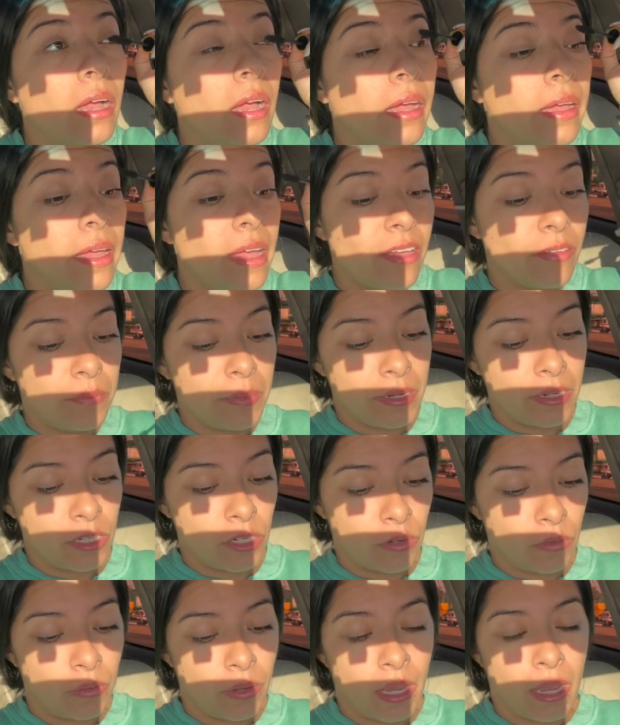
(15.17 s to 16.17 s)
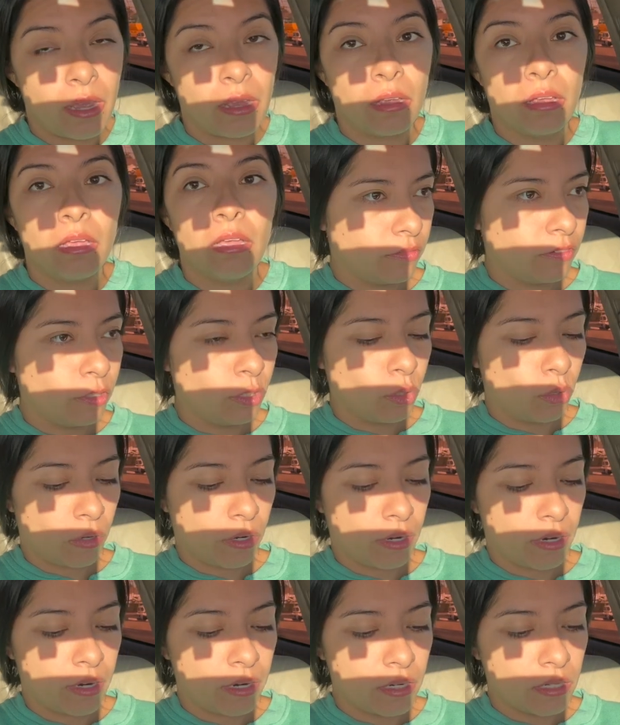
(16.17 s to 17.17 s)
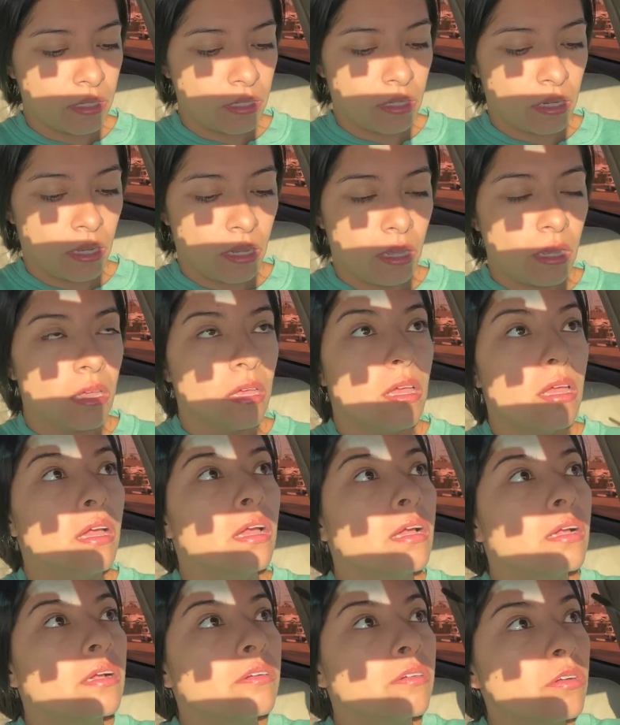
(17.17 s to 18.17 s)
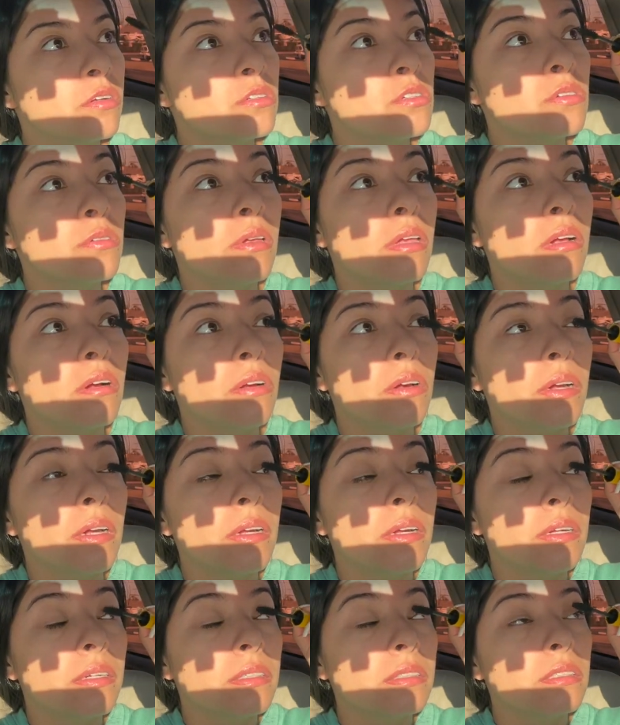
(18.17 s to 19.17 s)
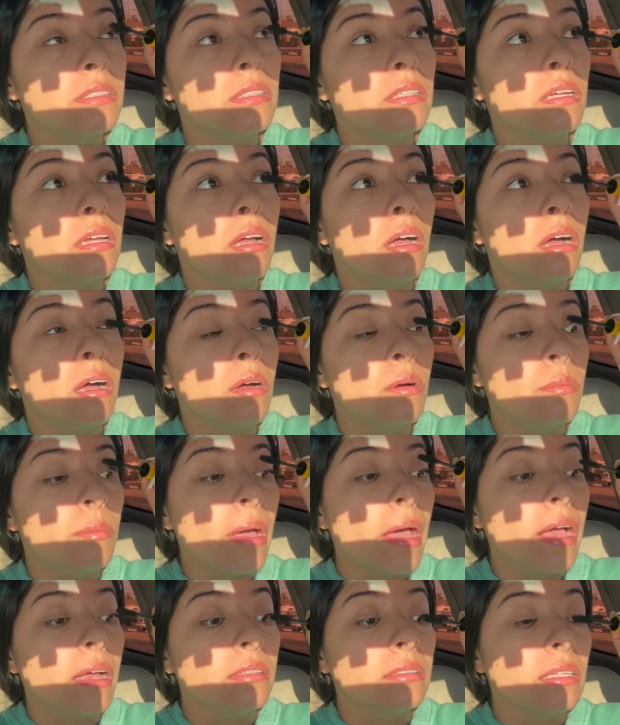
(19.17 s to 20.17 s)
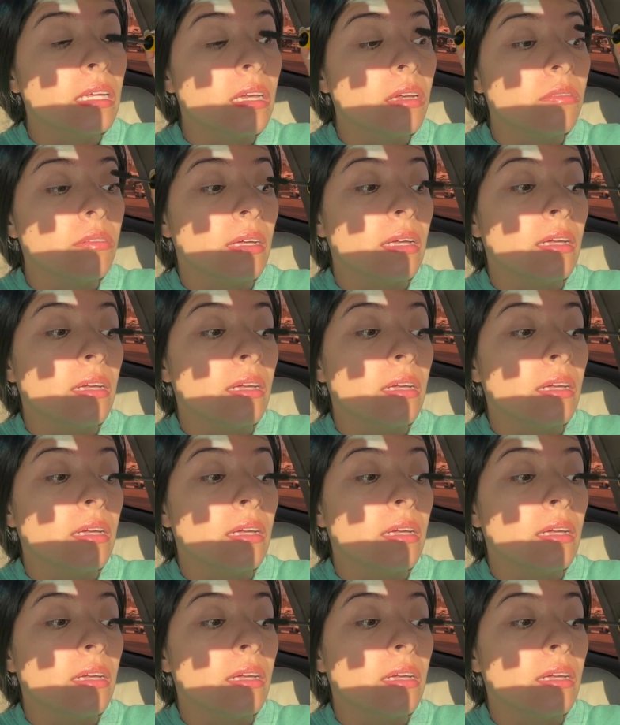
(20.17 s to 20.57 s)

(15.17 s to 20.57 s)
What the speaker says: I have been doing food orders and grocery orders as of,